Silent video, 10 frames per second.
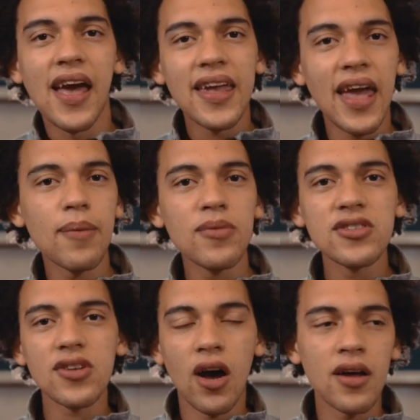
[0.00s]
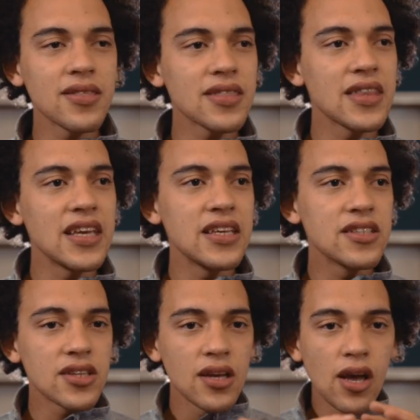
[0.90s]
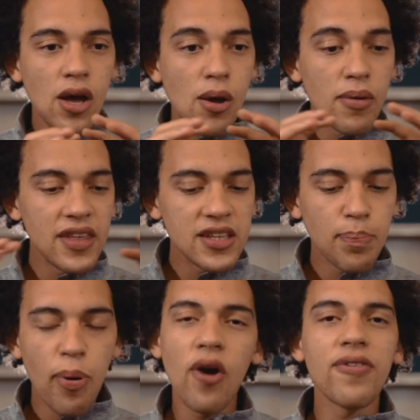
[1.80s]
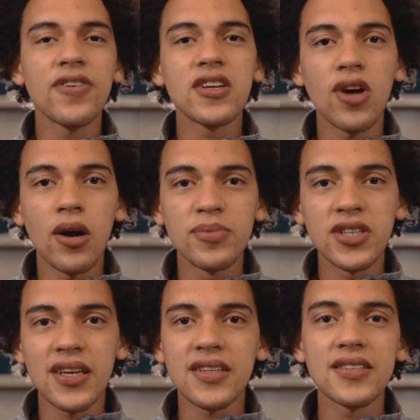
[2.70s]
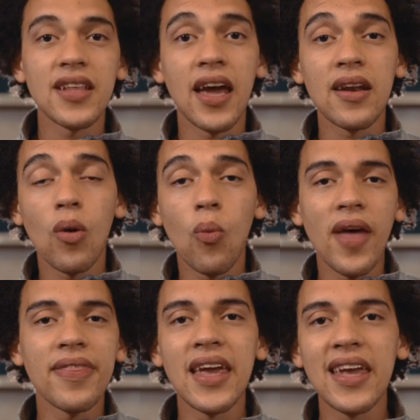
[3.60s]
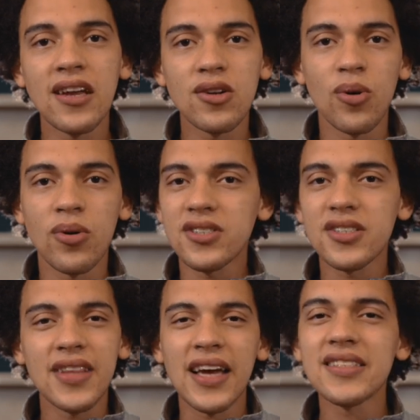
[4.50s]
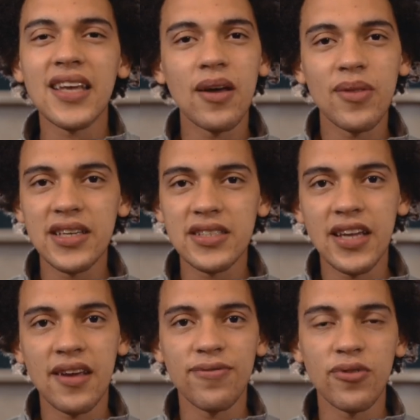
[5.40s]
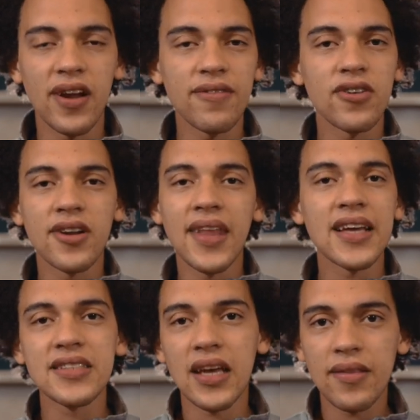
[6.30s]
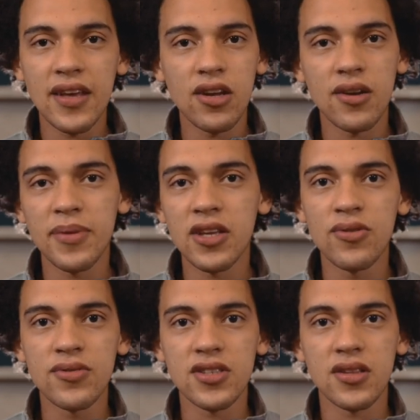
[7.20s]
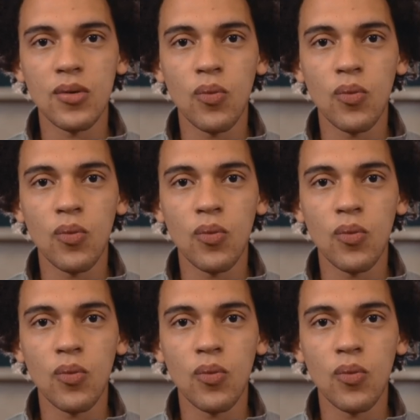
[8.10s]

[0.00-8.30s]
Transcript: Cameras aren't these perfect objects that when they get launched, that's how they stay forever and that's how they're gonna be used in the